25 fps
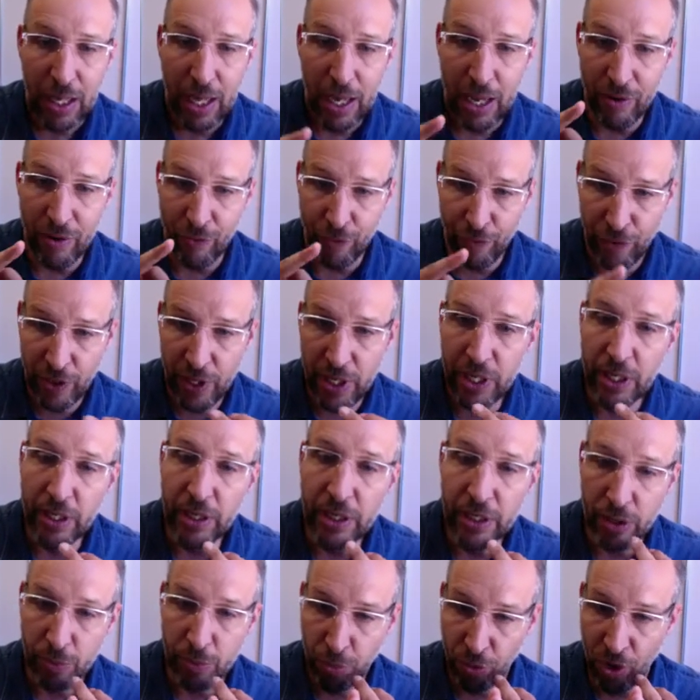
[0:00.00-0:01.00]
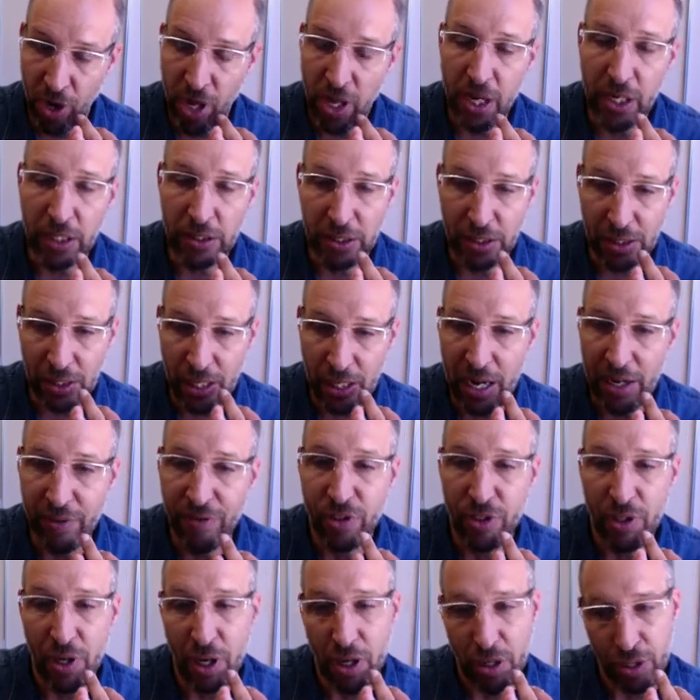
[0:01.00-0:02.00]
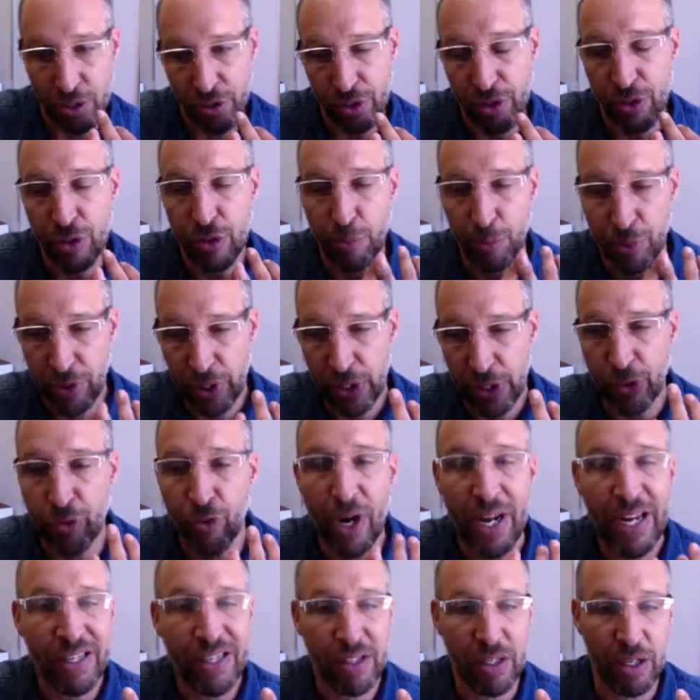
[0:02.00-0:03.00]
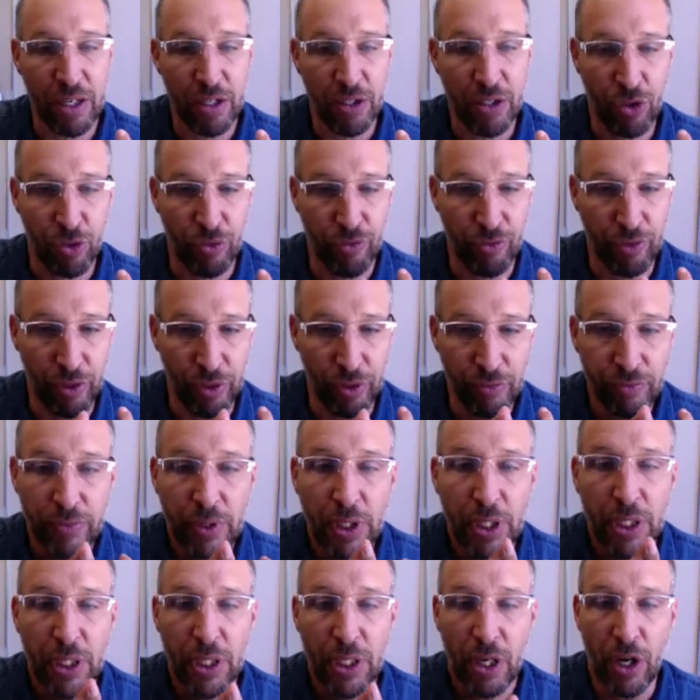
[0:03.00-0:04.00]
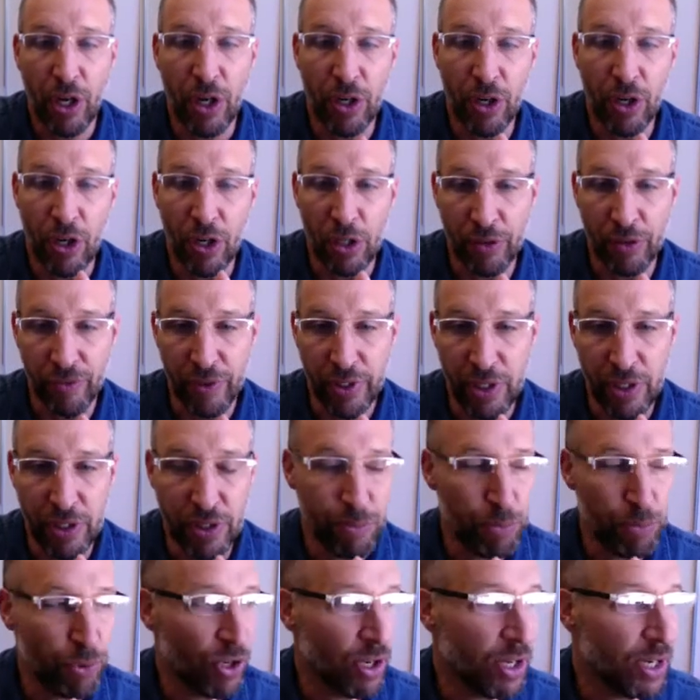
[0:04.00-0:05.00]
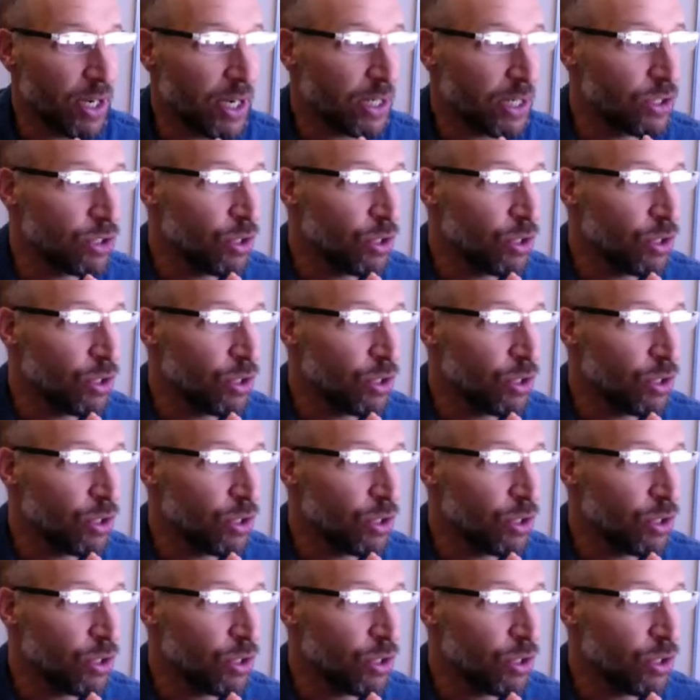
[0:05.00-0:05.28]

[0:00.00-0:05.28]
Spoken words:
and feeding this product to livestock, because there's a pre-grazing interval on all of these products.